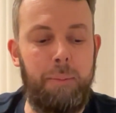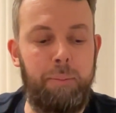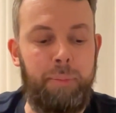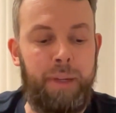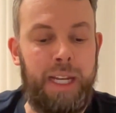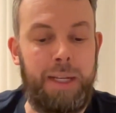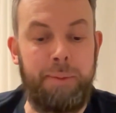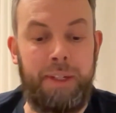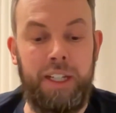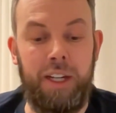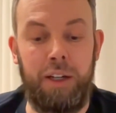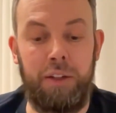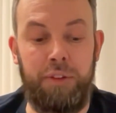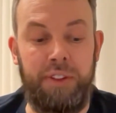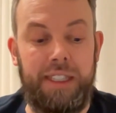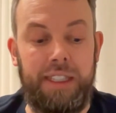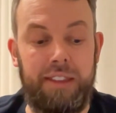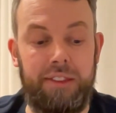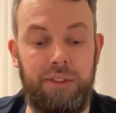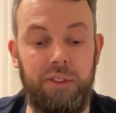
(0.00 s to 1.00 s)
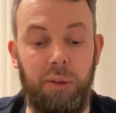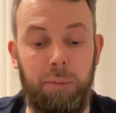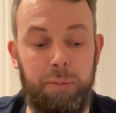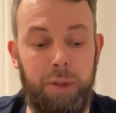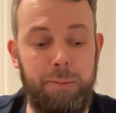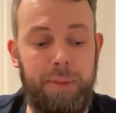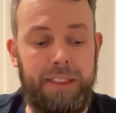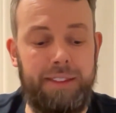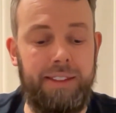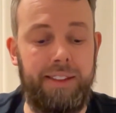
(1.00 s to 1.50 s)
P M E earthing is not
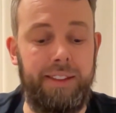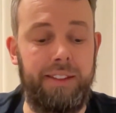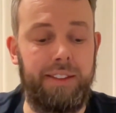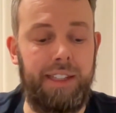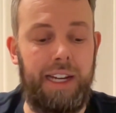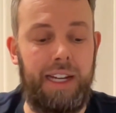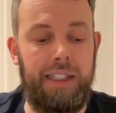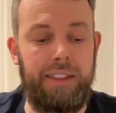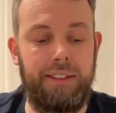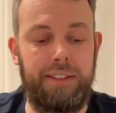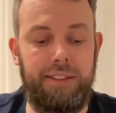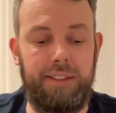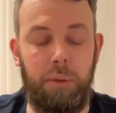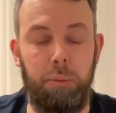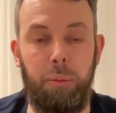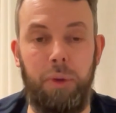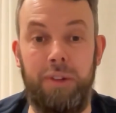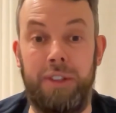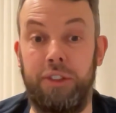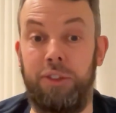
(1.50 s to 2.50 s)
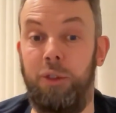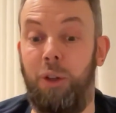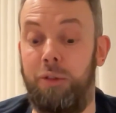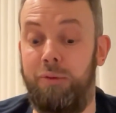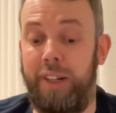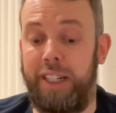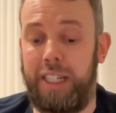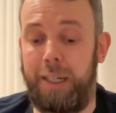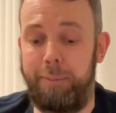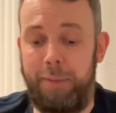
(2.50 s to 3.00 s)
permitted and somewhere it's
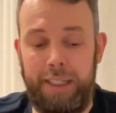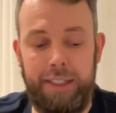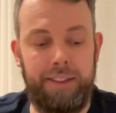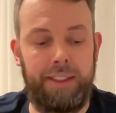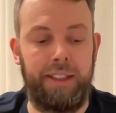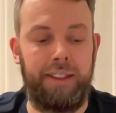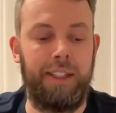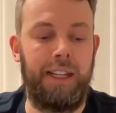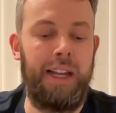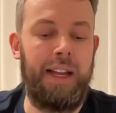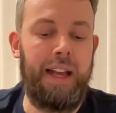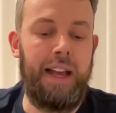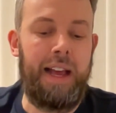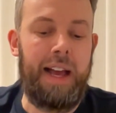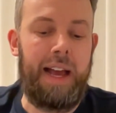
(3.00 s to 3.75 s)
not recommended.